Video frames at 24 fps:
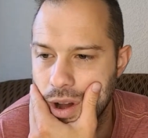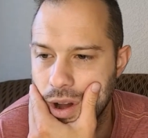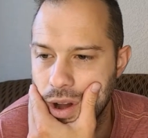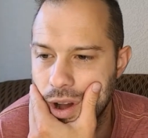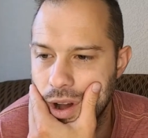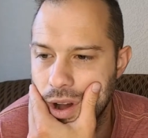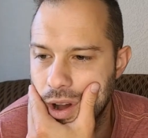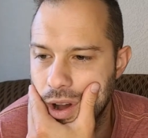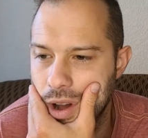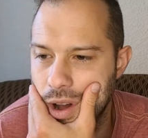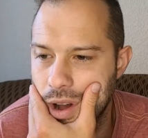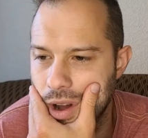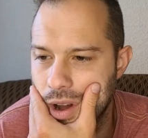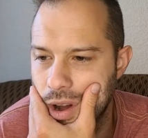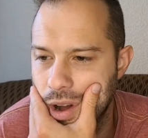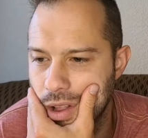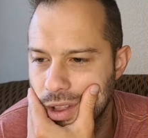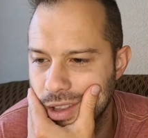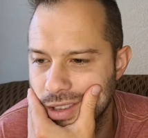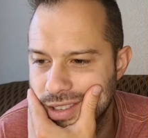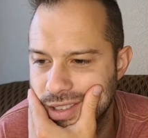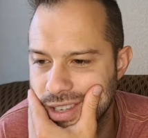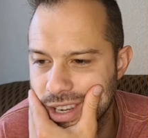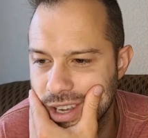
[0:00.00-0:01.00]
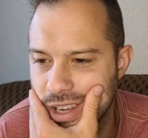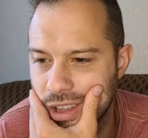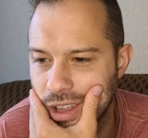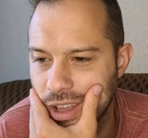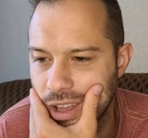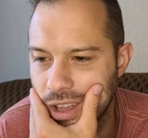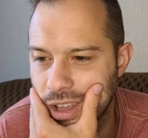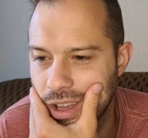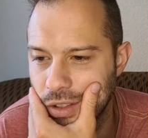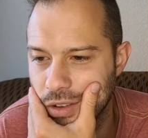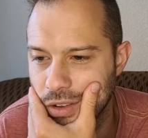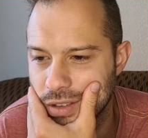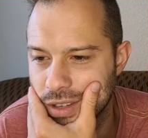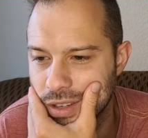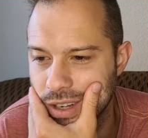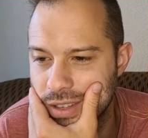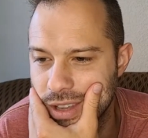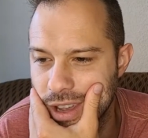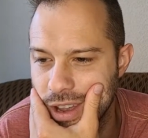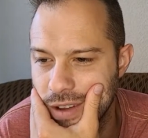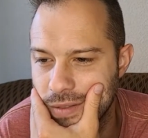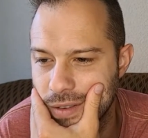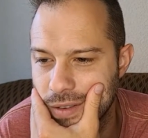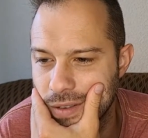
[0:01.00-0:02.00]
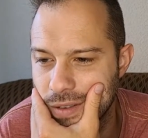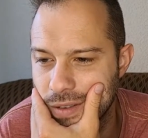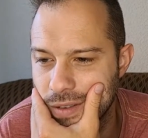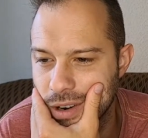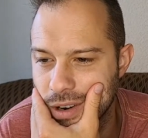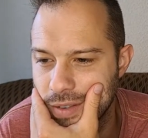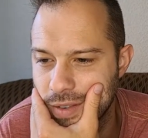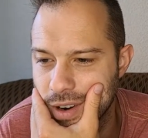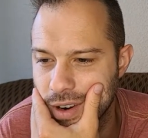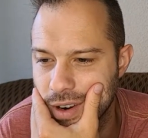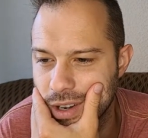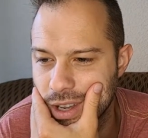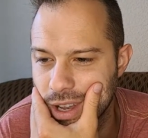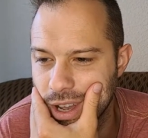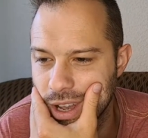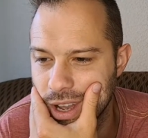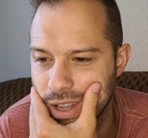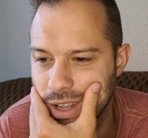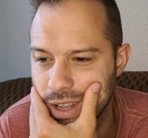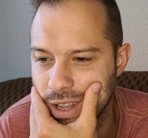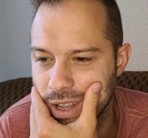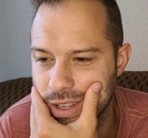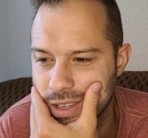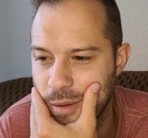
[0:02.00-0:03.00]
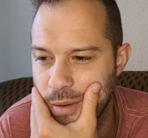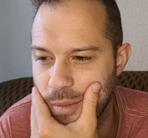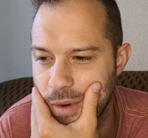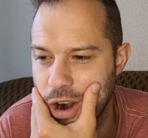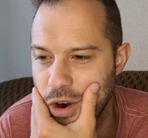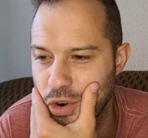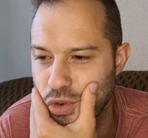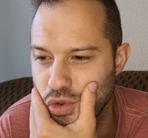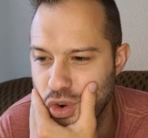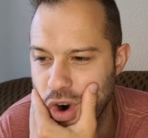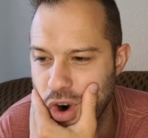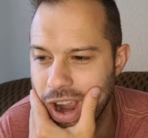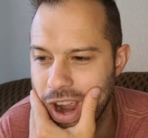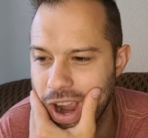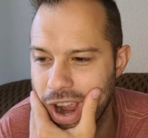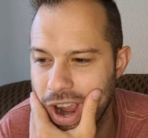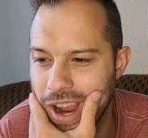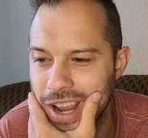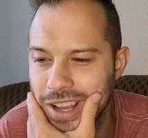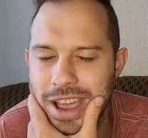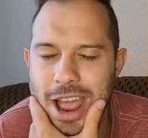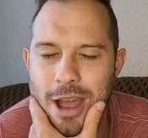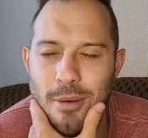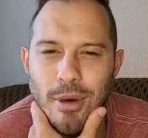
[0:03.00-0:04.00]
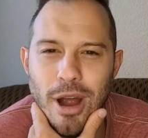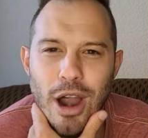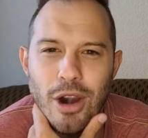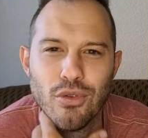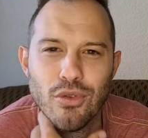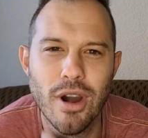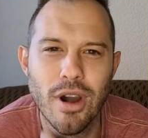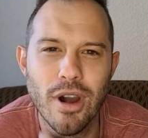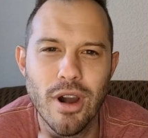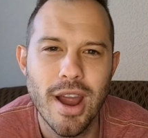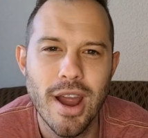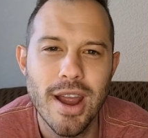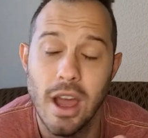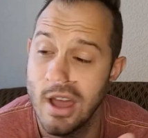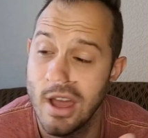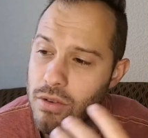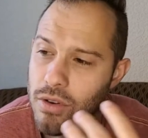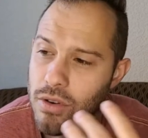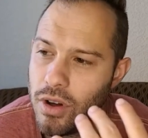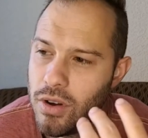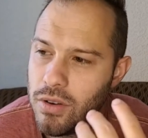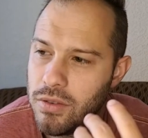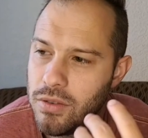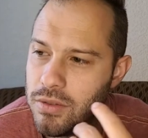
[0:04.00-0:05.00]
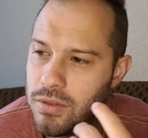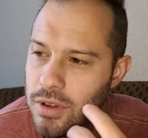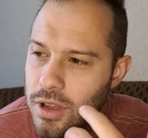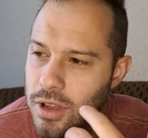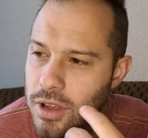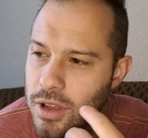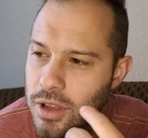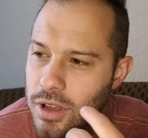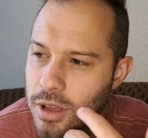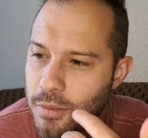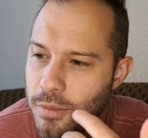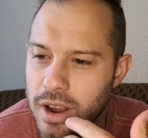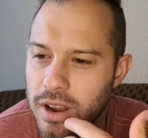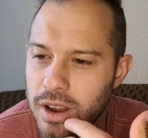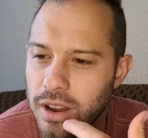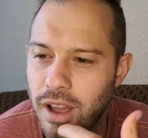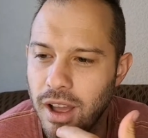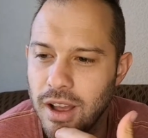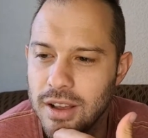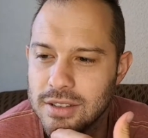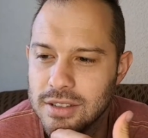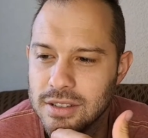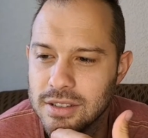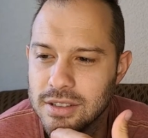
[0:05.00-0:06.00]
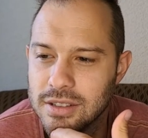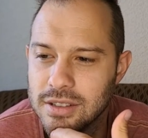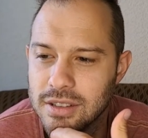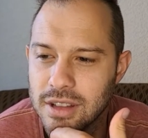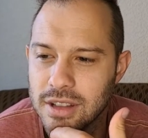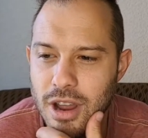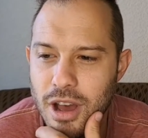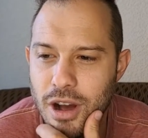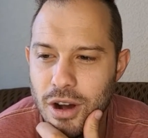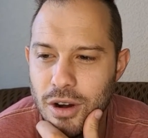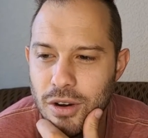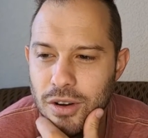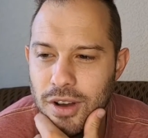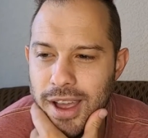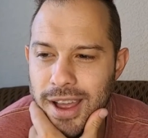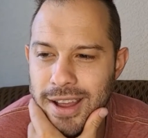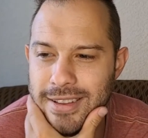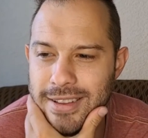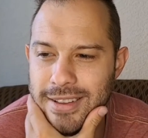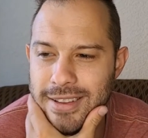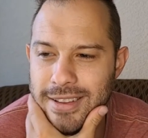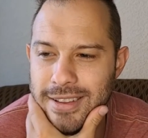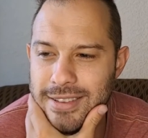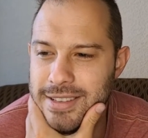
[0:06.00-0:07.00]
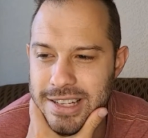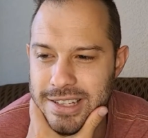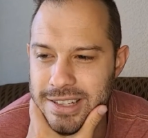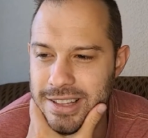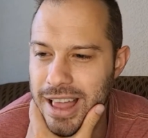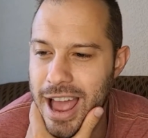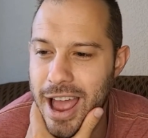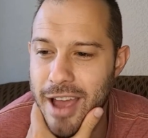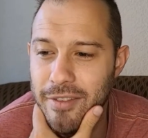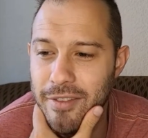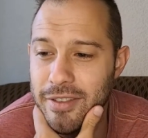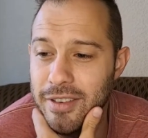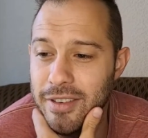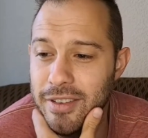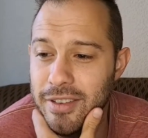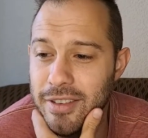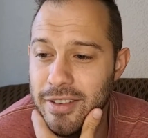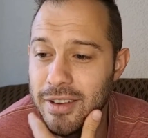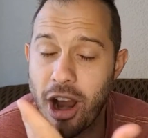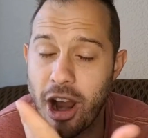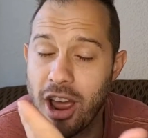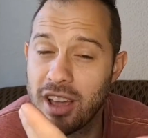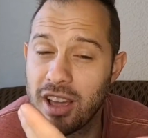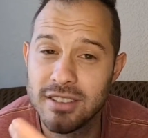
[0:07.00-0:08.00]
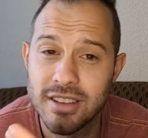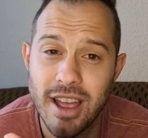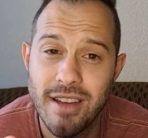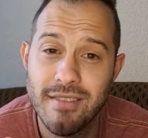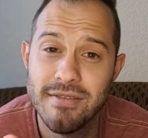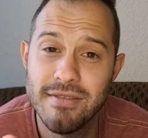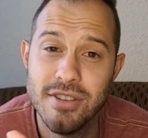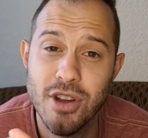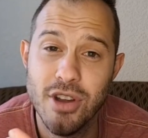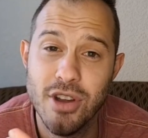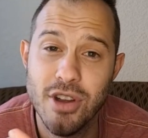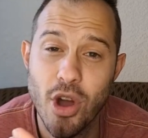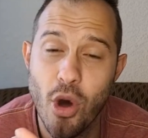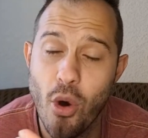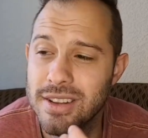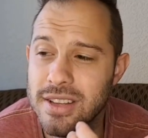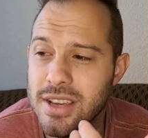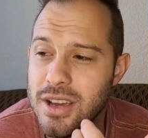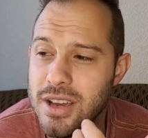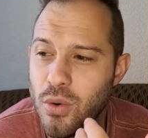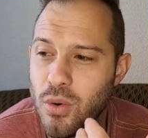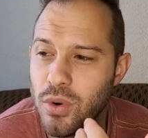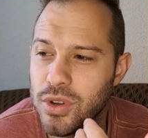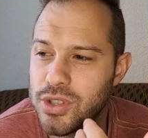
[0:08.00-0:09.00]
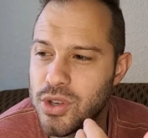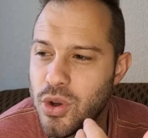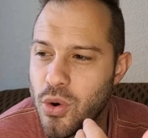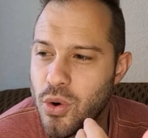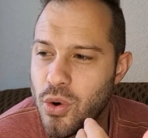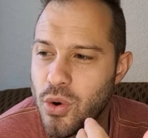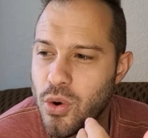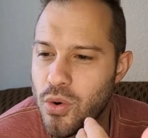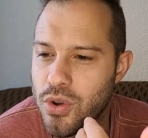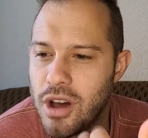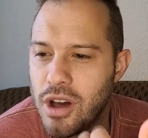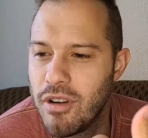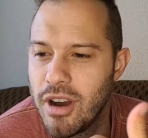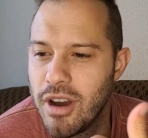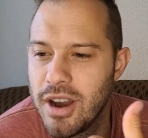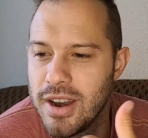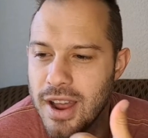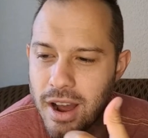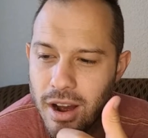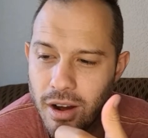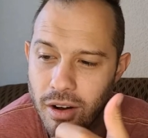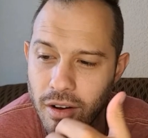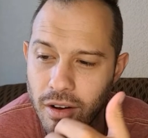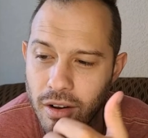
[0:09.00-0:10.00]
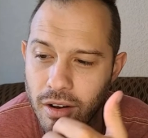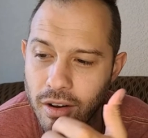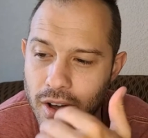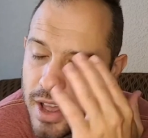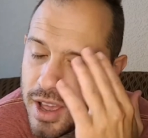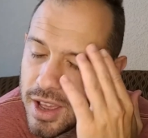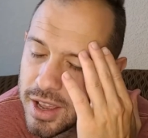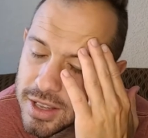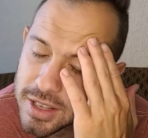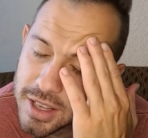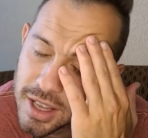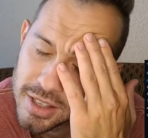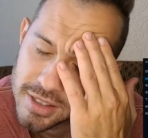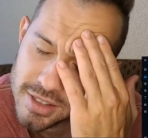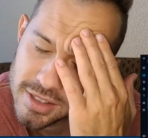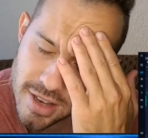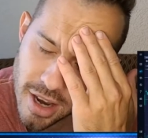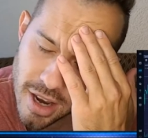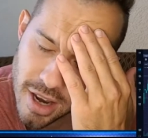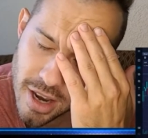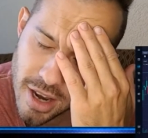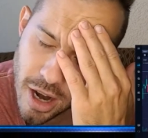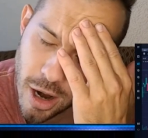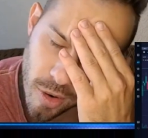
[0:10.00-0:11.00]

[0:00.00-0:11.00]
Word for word: Uh, let's see. Clicking looks like Dave, Ar- David Arquette. Am I right? Am I right? I don't know. Am I right, guys? Let me know. NT's laughing, probably because I have no idea what's going on right now. It, it's